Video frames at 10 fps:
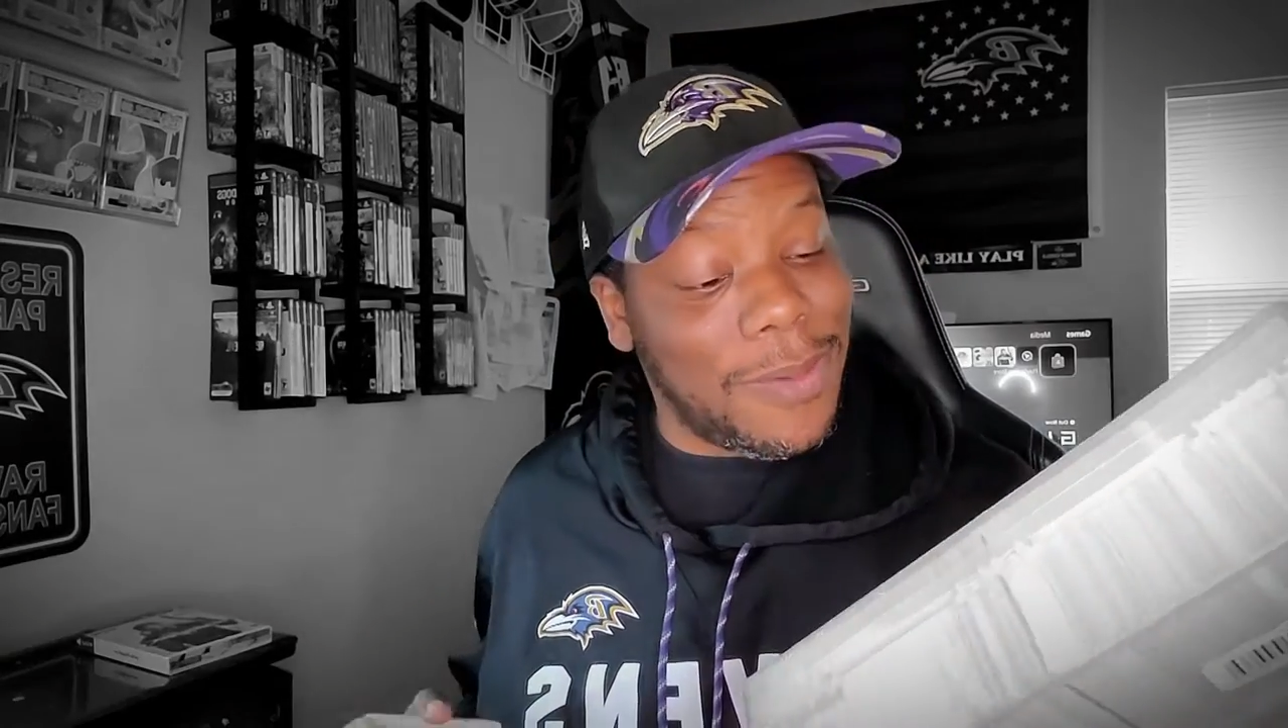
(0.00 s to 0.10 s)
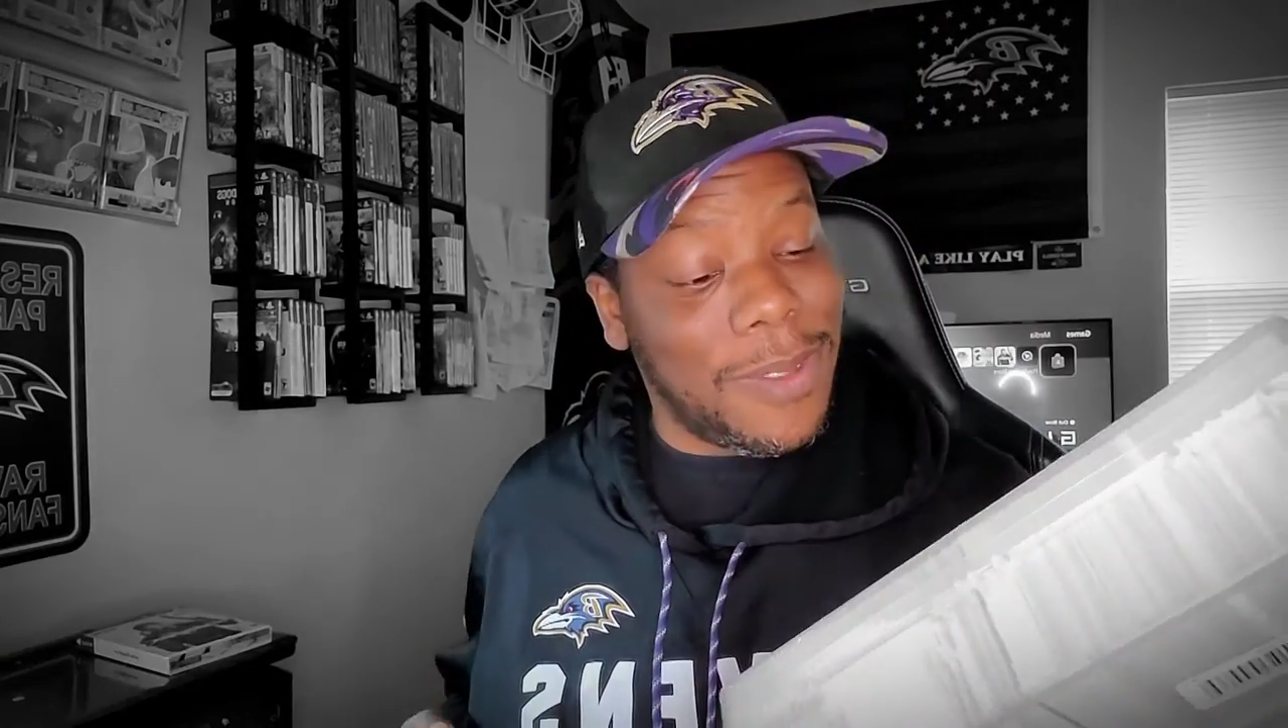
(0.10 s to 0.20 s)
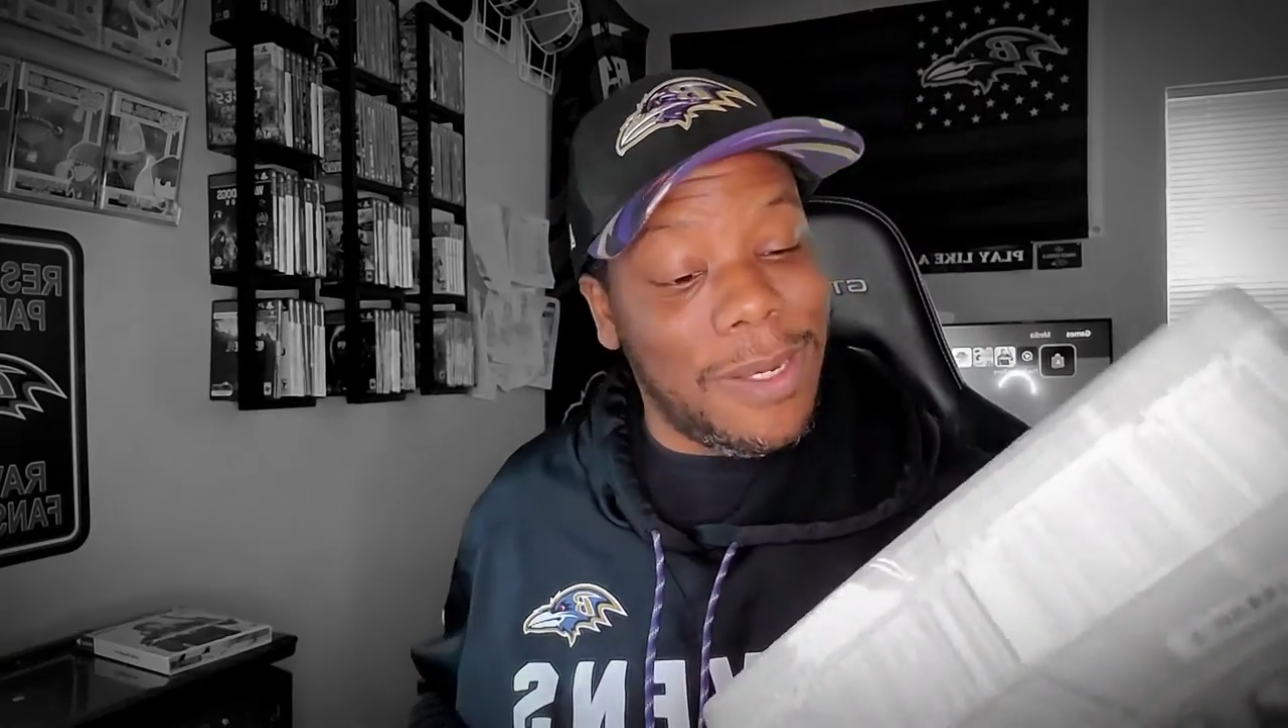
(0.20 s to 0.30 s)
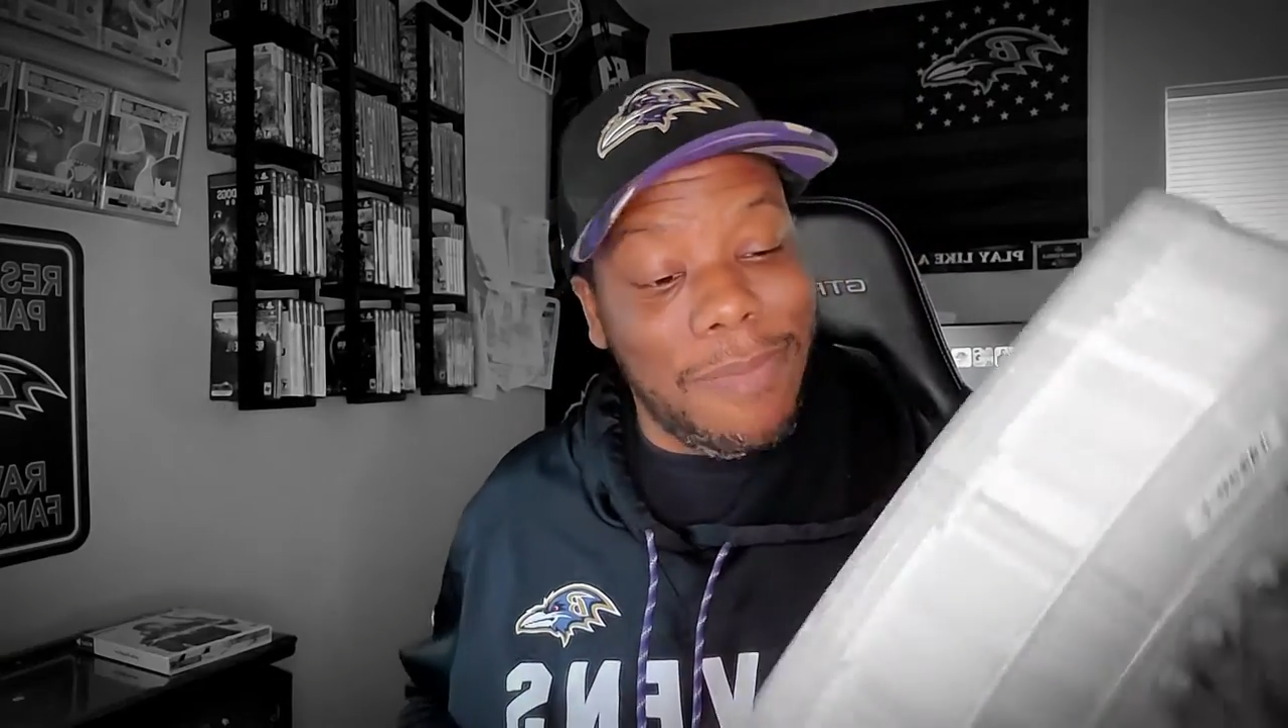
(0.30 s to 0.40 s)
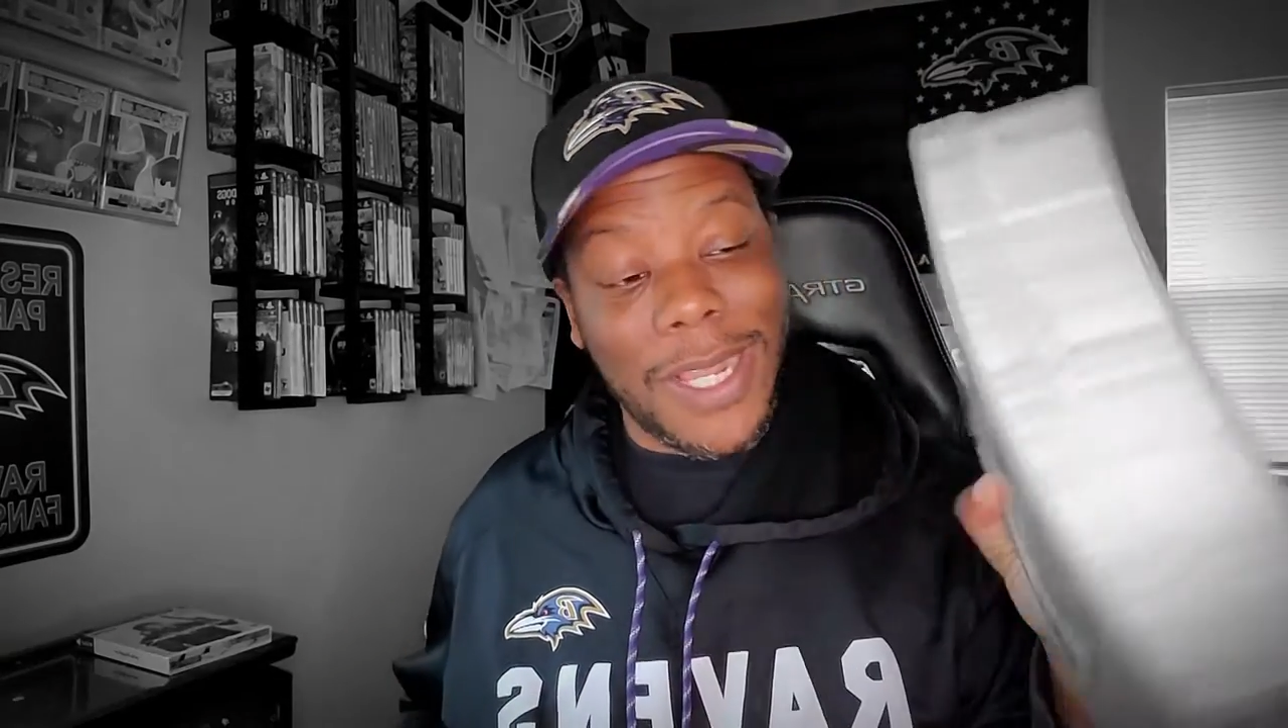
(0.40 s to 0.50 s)
I'm
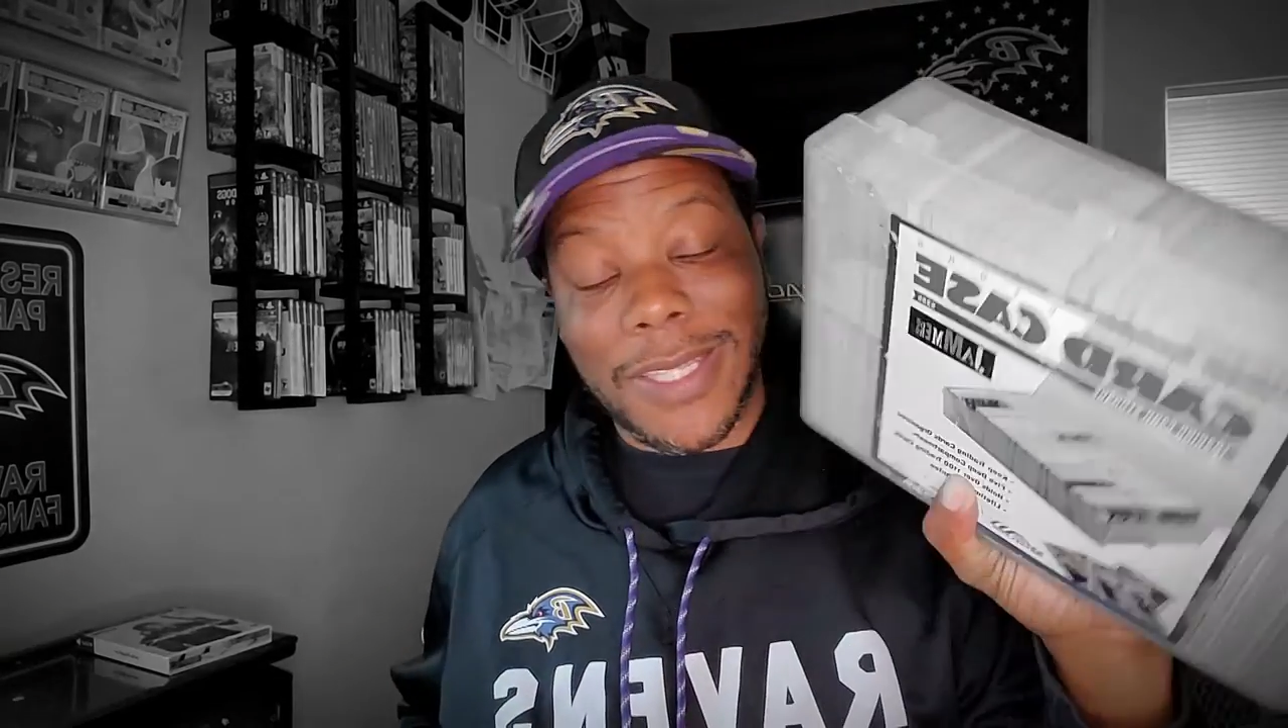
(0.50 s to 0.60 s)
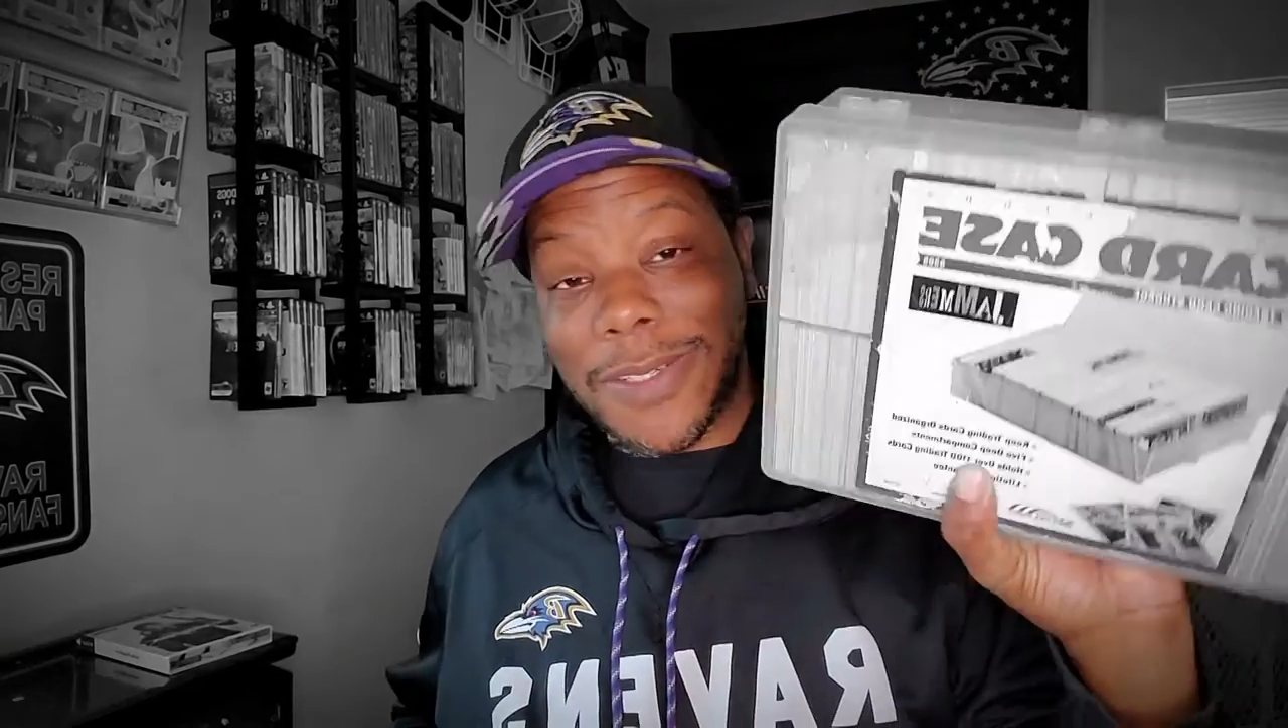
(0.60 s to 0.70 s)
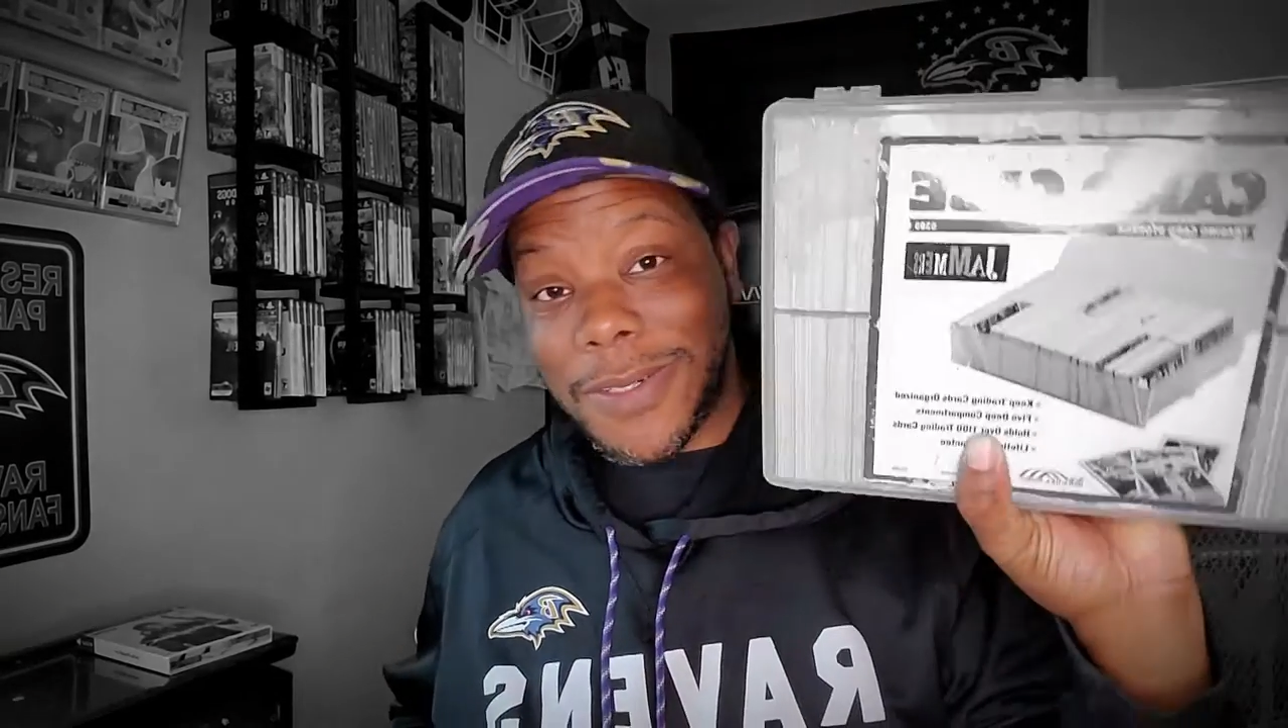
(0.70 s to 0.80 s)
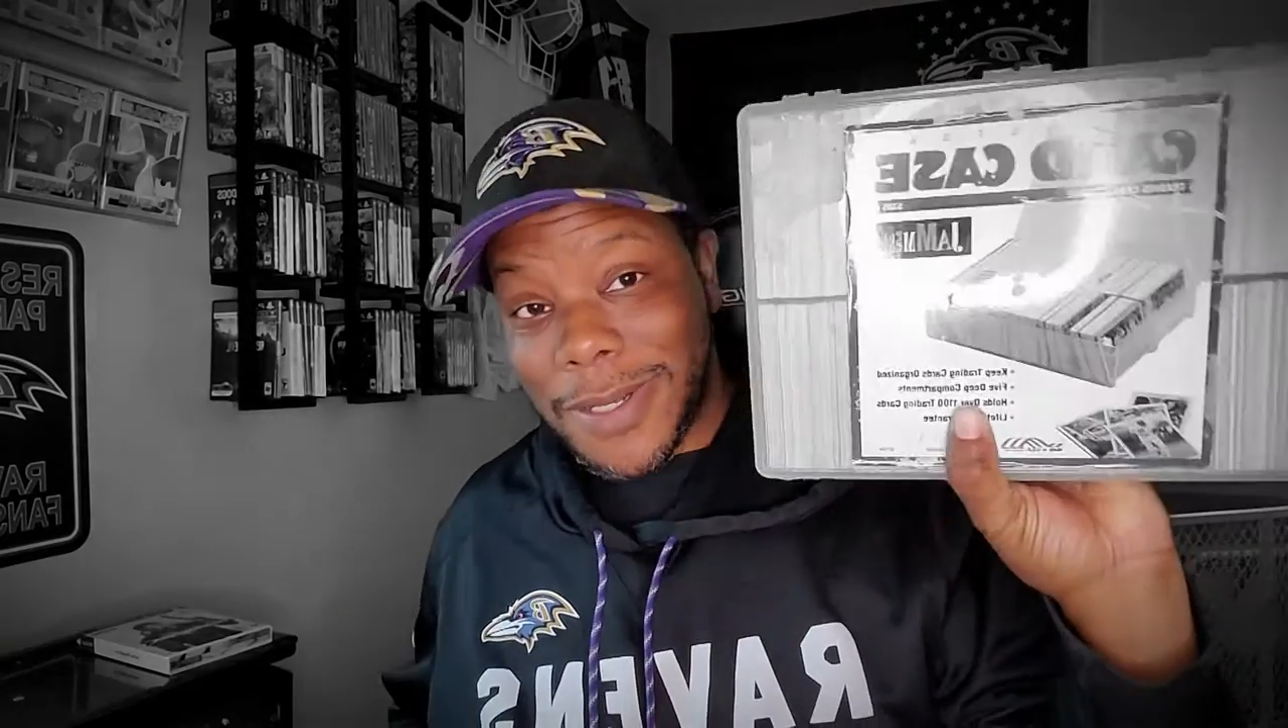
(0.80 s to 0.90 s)
getting back to